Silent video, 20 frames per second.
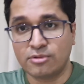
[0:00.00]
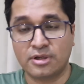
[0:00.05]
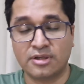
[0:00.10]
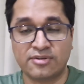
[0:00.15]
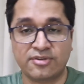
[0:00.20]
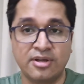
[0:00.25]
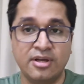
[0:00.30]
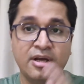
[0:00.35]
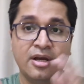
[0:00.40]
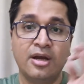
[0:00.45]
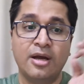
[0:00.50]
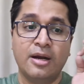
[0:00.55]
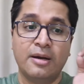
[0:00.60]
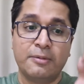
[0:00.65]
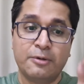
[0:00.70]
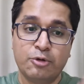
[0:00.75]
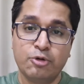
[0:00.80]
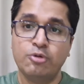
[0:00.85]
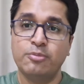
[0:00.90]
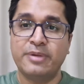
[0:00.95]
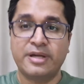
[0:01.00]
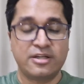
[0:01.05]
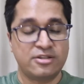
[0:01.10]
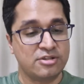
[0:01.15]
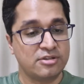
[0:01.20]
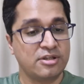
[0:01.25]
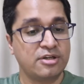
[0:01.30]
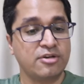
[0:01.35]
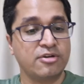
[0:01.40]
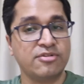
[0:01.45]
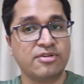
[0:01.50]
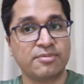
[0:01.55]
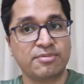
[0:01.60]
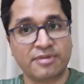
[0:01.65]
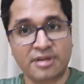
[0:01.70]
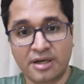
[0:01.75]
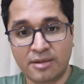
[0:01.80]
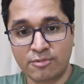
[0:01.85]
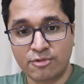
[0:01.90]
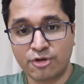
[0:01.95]
to us, do make sure that you're
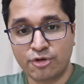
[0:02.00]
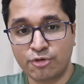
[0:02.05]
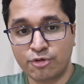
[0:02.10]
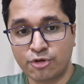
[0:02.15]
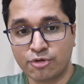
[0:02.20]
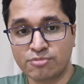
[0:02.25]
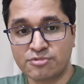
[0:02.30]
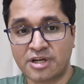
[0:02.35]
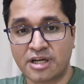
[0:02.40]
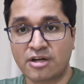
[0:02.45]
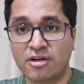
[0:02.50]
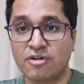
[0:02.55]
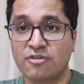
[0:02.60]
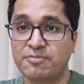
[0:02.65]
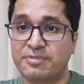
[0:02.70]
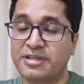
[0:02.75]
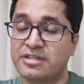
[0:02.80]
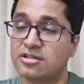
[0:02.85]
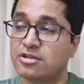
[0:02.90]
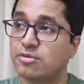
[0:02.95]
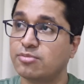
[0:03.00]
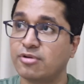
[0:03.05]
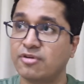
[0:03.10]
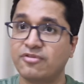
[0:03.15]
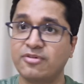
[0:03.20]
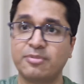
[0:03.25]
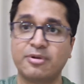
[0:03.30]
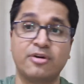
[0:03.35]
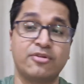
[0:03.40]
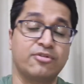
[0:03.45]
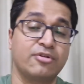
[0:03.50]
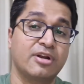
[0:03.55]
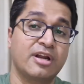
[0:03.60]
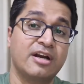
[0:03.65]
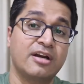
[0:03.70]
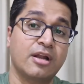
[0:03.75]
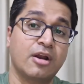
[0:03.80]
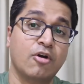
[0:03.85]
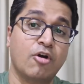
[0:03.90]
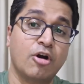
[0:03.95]
subscribed to YouTube channel of Paycheck to Profit because you'll
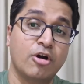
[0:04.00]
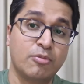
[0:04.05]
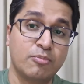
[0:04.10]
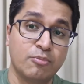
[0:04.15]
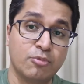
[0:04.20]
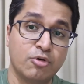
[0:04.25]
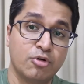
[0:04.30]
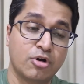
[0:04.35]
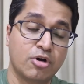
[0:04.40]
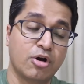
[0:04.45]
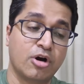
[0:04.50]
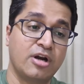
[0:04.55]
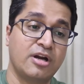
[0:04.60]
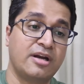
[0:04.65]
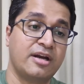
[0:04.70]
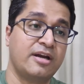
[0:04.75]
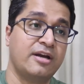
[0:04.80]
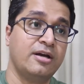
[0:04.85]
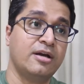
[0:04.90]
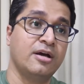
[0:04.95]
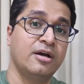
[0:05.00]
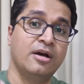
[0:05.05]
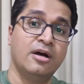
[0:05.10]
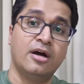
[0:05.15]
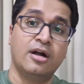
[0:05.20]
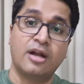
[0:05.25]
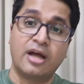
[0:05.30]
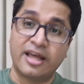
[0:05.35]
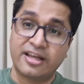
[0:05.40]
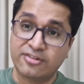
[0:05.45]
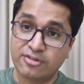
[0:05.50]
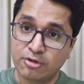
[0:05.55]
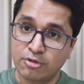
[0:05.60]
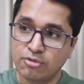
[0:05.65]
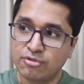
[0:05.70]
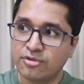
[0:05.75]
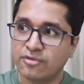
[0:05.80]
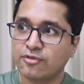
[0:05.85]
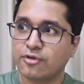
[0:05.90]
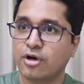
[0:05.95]
get a lot more content,
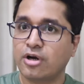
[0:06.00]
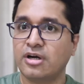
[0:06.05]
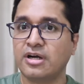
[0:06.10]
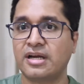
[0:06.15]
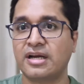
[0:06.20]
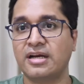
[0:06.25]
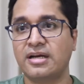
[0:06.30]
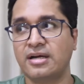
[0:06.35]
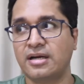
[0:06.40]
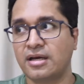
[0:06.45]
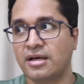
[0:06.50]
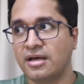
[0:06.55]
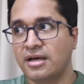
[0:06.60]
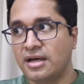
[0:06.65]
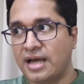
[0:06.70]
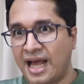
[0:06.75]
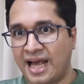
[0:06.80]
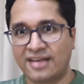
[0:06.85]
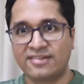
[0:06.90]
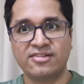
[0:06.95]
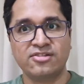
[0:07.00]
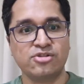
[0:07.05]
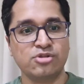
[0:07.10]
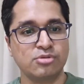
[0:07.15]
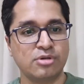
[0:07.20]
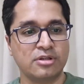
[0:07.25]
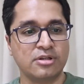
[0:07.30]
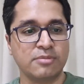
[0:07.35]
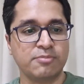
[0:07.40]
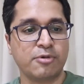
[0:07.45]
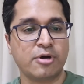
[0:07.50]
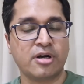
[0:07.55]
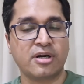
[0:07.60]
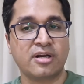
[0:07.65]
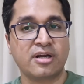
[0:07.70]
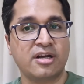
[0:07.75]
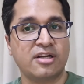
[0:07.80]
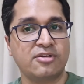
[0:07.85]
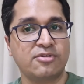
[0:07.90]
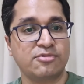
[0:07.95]
exclusive content, access to other
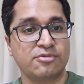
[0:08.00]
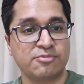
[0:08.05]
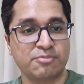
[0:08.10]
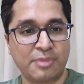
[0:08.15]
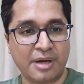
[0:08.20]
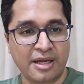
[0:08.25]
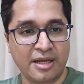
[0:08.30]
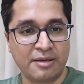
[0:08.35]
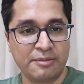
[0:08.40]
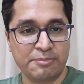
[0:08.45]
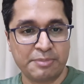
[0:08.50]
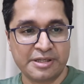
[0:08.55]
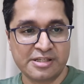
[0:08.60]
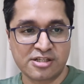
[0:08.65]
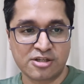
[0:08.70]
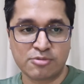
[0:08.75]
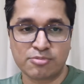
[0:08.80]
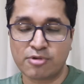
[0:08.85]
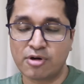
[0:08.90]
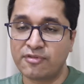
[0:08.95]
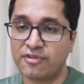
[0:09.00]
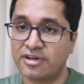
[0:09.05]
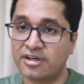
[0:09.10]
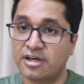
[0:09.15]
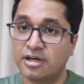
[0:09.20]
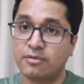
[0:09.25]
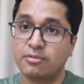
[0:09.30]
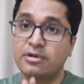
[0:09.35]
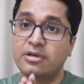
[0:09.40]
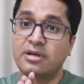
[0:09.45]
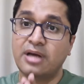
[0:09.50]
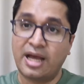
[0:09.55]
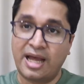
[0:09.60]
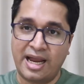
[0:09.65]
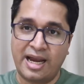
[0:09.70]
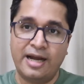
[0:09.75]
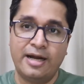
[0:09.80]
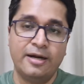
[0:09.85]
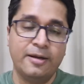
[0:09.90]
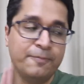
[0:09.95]
podcasts by Paycheck to Profit Network.
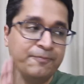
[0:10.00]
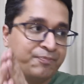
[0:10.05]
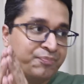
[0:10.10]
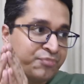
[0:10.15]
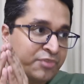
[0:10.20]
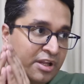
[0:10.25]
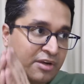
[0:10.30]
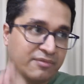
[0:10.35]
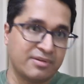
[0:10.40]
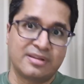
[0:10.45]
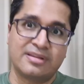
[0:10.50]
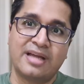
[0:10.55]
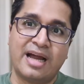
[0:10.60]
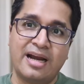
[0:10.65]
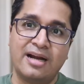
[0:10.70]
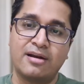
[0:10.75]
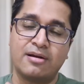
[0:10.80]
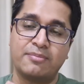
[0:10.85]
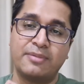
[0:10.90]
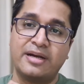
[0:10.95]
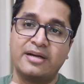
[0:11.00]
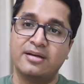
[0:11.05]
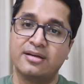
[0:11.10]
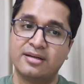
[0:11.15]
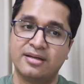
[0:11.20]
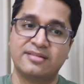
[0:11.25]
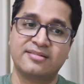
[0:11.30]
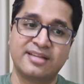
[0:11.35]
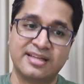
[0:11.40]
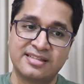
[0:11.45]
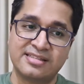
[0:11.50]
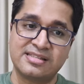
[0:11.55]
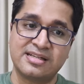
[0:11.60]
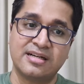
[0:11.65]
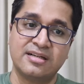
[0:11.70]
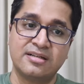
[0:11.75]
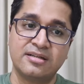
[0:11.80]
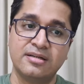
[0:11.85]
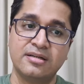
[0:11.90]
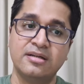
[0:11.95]
And with that reminder, let's get
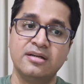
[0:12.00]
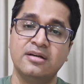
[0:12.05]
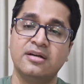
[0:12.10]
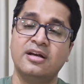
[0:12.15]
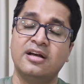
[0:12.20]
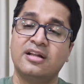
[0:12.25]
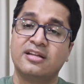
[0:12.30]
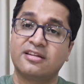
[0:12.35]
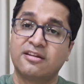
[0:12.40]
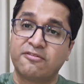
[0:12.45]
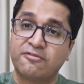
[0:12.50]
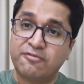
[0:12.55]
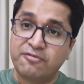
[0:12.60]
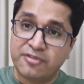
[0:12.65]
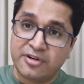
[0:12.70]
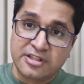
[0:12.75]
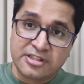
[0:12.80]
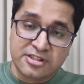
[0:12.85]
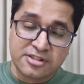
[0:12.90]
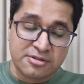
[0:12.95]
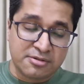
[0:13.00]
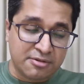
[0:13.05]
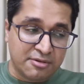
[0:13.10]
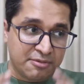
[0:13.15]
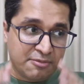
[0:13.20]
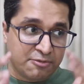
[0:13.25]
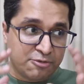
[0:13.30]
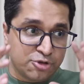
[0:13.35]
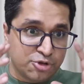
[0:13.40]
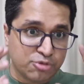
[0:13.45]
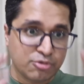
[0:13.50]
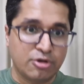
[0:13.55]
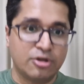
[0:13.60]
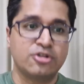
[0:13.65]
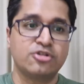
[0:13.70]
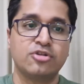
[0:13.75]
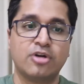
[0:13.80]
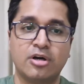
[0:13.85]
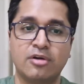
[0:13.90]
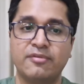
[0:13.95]
started. The first
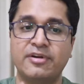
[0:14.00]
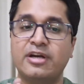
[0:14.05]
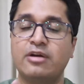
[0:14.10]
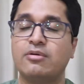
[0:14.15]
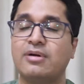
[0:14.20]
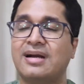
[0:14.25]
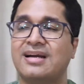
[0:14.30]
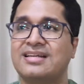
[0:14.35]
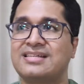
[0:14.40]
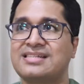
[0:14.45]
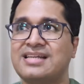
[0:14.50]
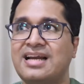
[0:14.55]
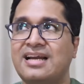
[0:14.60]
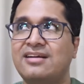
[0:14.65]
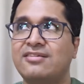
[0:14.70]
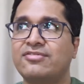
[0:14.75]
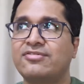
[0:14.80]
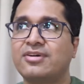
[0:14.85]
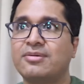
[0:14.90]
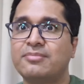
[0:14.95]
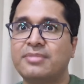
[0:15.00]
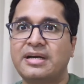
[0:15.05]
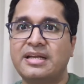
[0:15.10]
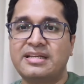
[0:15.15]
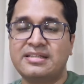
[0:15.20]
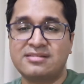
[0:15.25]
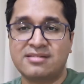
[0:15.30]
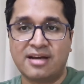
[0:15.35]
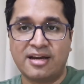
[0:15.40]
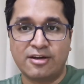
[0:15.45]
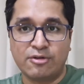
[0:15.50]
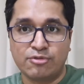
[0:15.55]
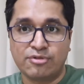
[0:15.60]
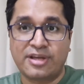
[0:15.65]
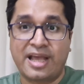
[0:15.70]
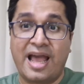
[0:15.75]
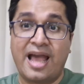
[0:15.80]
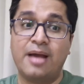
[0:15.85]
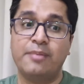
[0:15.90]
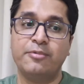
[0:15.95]
sure short way to understand if somebody is trying to
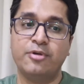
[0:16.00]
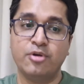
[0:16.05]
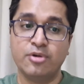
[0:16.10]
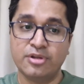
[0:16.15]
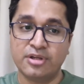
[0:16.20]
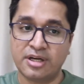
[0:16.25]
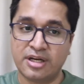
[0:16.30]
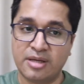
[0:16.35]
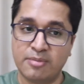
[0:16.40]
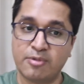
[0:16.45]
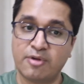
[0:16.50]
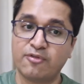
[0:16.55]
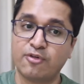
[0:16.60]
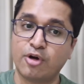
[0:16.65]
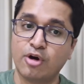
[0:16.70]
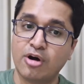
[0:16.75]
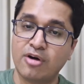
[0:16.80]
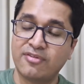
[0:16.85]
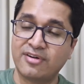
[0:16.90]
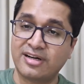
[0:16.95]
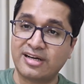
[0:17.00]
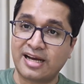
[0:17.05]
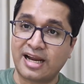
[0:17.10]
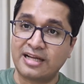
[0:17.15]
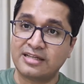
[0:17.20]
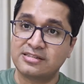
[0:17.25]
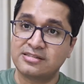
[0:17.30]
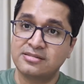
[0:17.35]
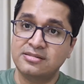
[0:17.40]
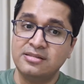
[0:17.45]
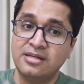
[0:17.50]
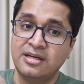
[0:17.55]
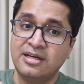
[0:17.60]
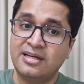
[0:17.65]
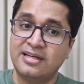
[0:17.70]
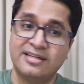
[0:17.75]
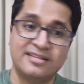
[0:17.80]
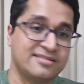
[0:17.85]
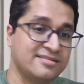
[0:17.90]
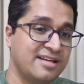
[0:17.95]
scam you in the name of law of attraction
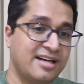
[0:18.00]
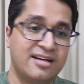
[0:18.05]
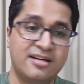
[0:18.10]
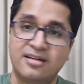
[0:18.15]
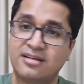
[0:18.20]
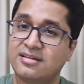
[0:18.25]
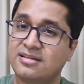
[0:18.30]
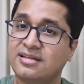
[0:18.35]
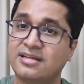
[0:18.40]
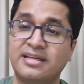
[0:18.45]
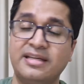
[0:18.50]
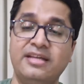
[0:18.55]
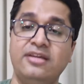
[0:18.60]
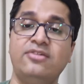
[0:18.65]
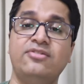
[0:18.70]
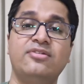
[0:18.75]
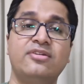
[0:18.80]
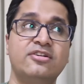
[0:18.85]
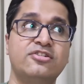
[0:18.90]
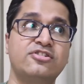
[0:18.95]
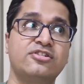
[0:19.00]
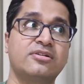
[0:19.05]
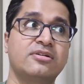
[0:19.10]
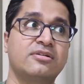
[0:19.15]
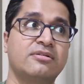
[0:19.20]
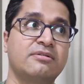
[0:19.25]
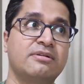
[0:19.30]
is that the easiest